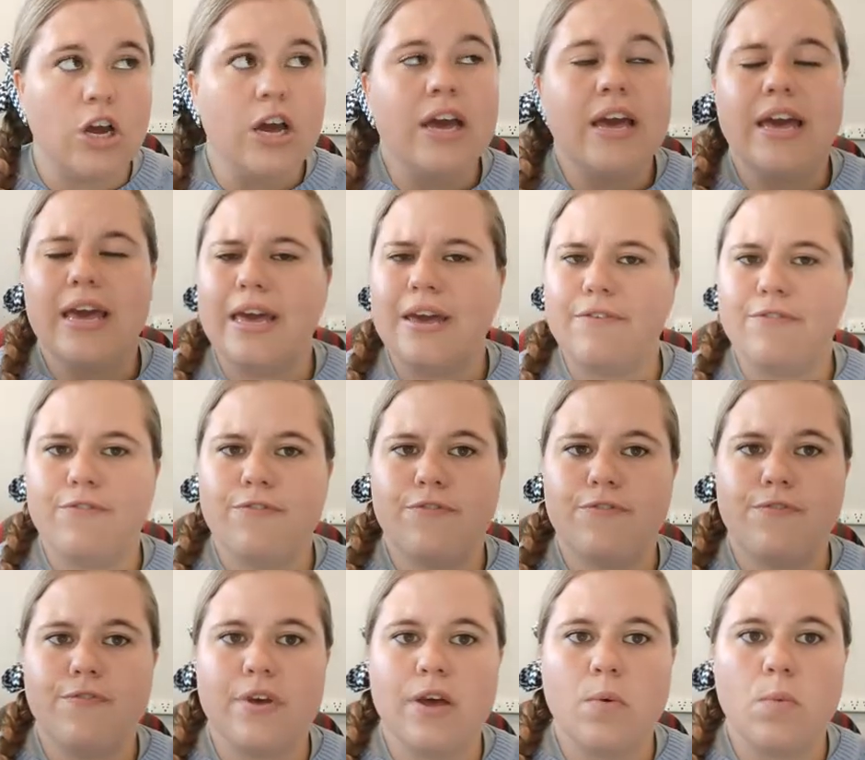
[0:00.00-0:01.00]
If
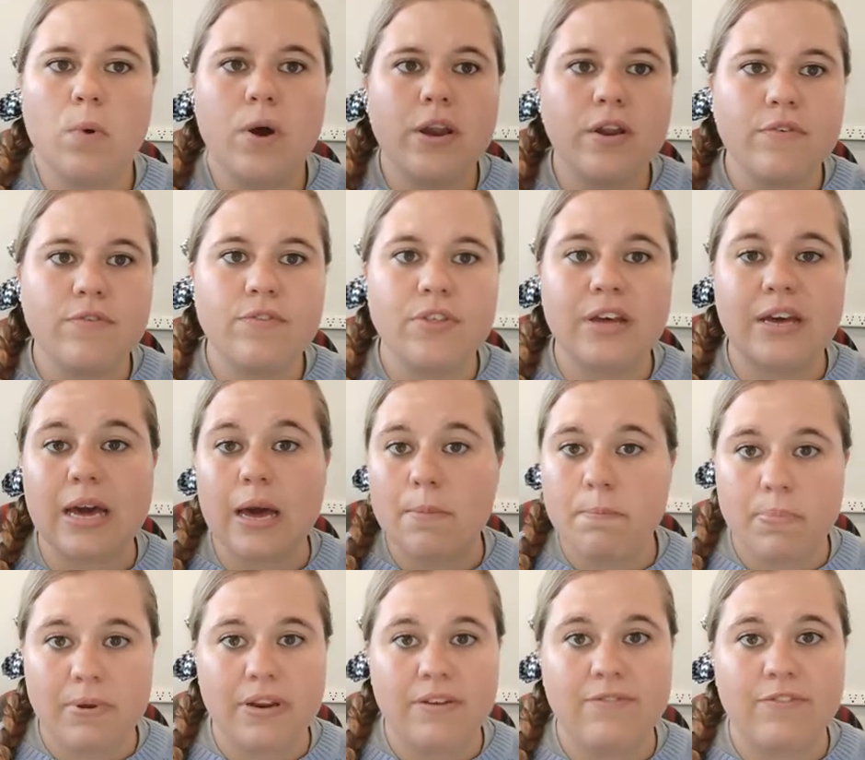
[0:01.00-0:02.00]
one of the
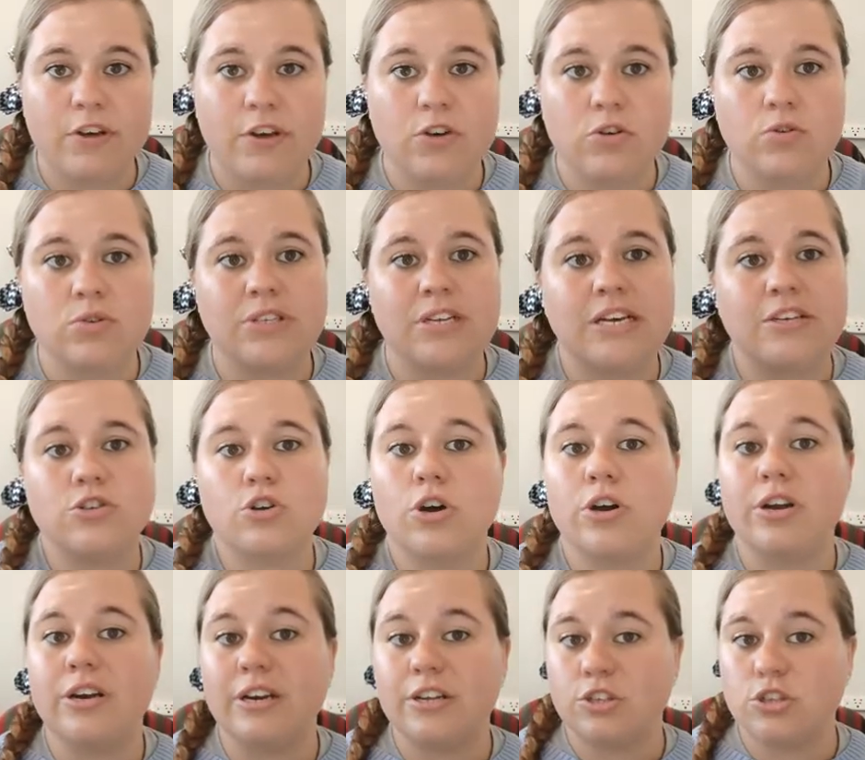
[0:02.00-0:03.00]
company vehicles has gotten
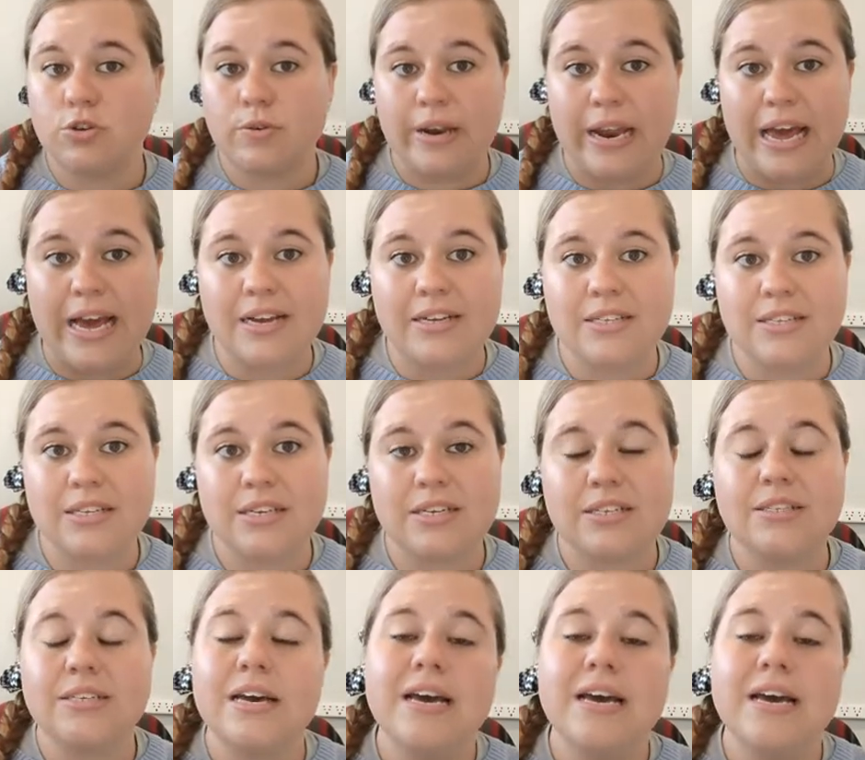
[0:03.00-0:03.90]
into an accident,